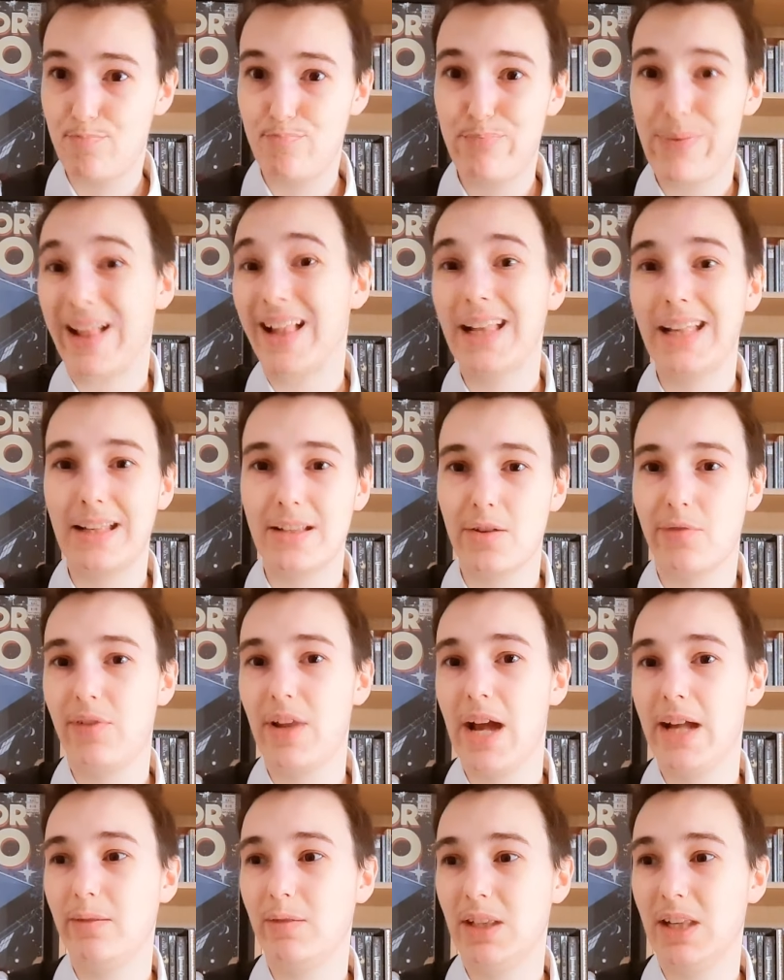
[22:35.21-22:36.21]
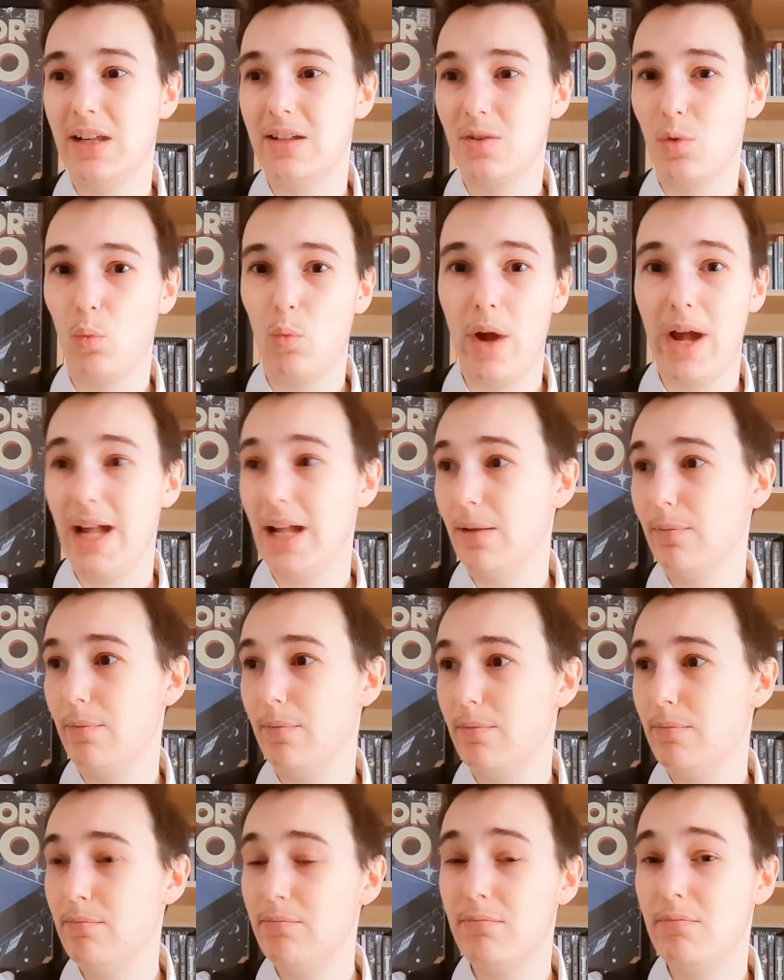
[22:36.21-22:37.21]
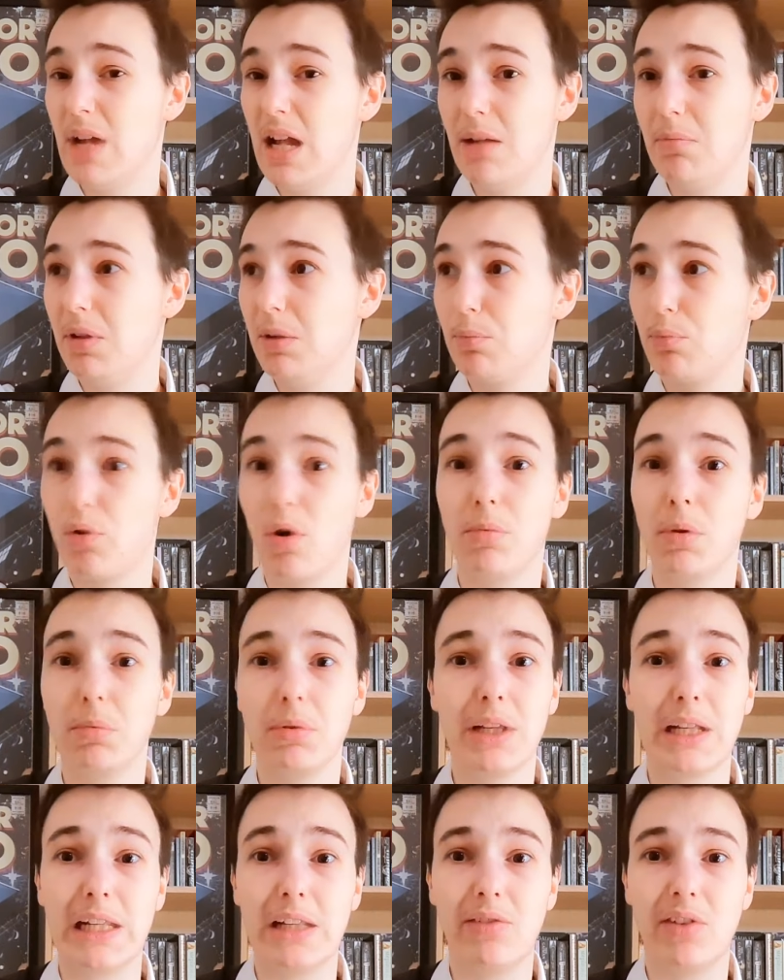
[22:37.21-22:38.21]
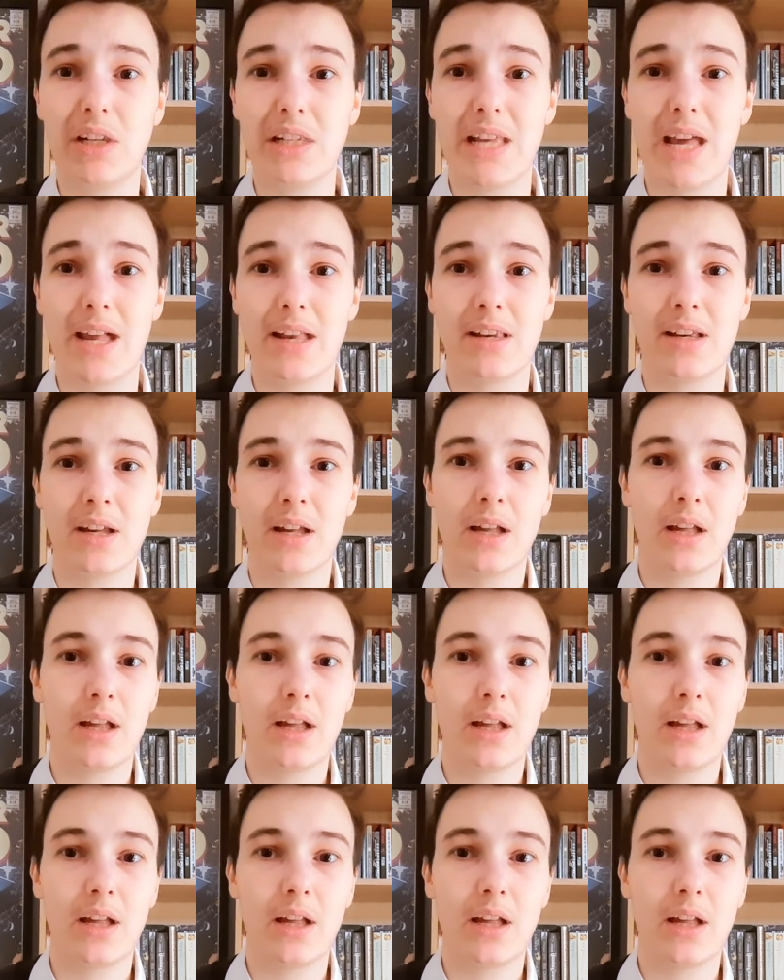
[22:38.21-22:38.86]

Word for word: billions of light years away, maybe, probably even dead,